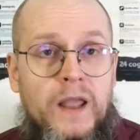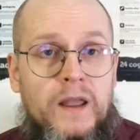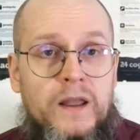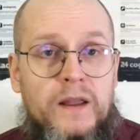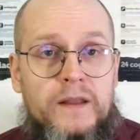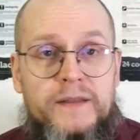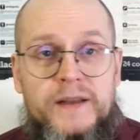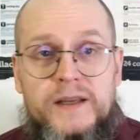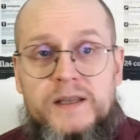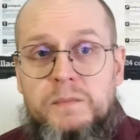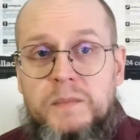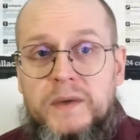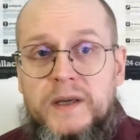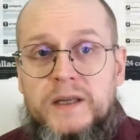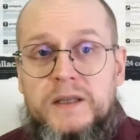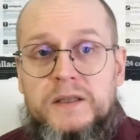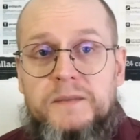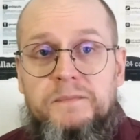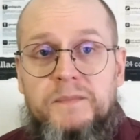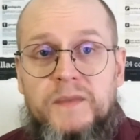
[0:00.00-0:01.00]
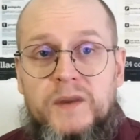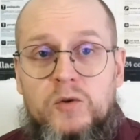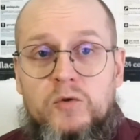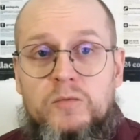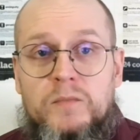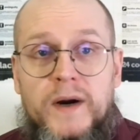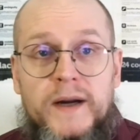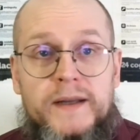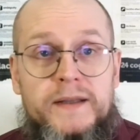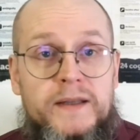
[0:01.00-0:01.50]
This means you
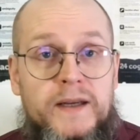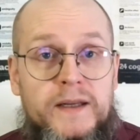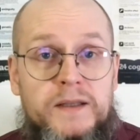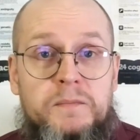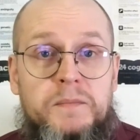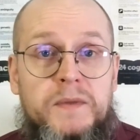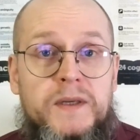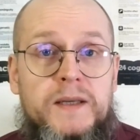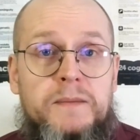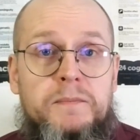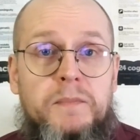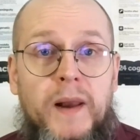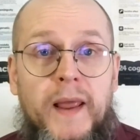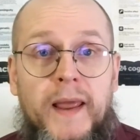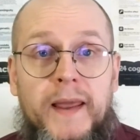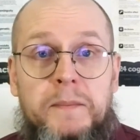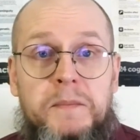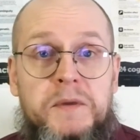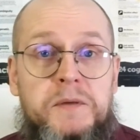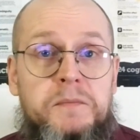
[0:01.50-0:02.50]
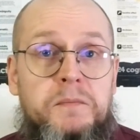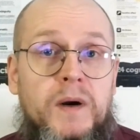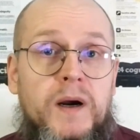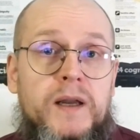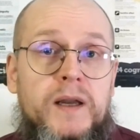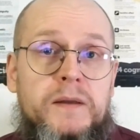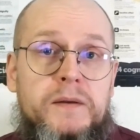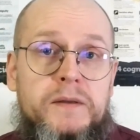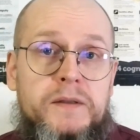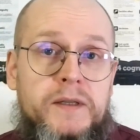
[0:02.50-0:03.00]
might not be blamed
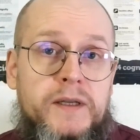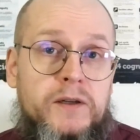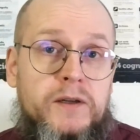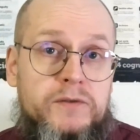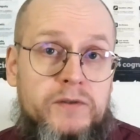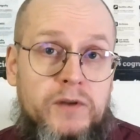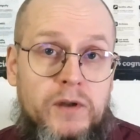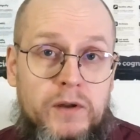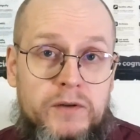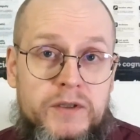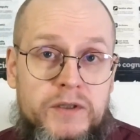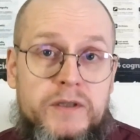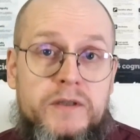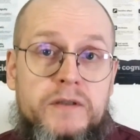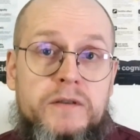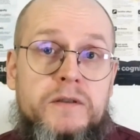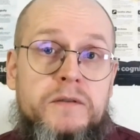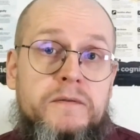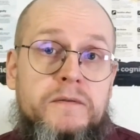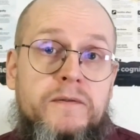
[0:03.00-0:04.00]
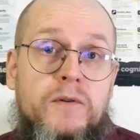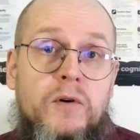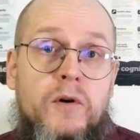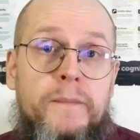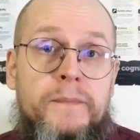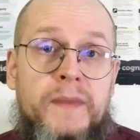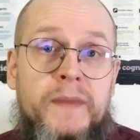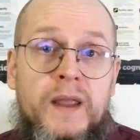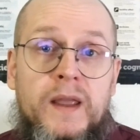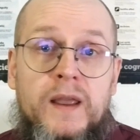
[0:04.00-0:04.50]
by deontologists for
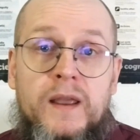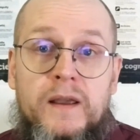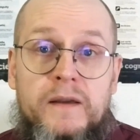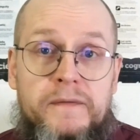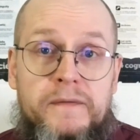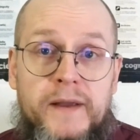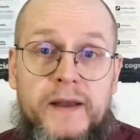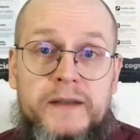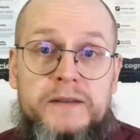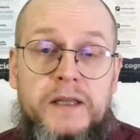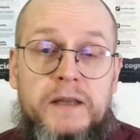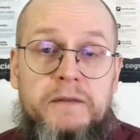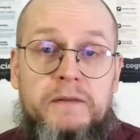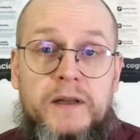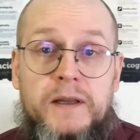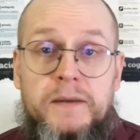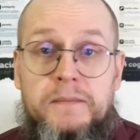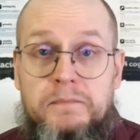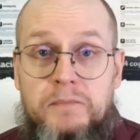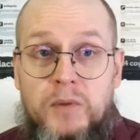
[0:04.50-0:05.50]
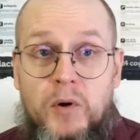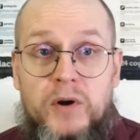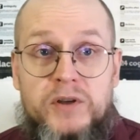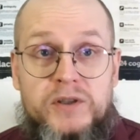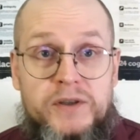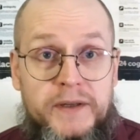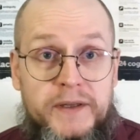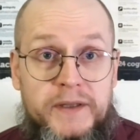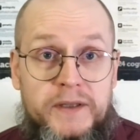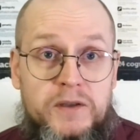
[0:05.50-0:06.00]
effectively
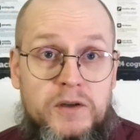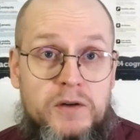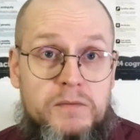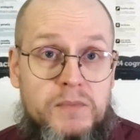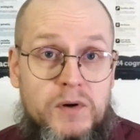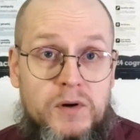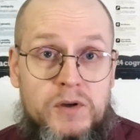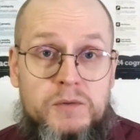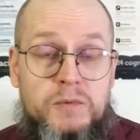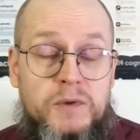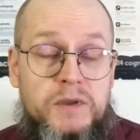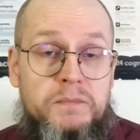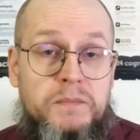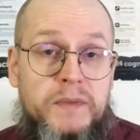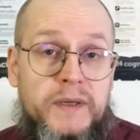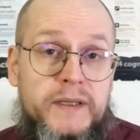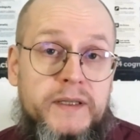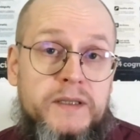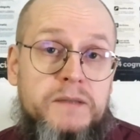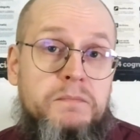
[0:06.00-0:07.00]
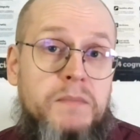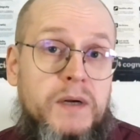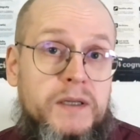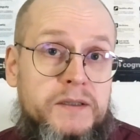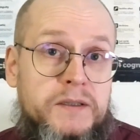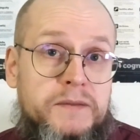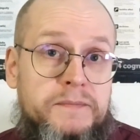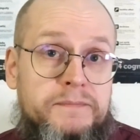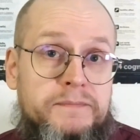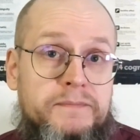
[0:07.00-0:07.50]
poisoning your boss with peanut butter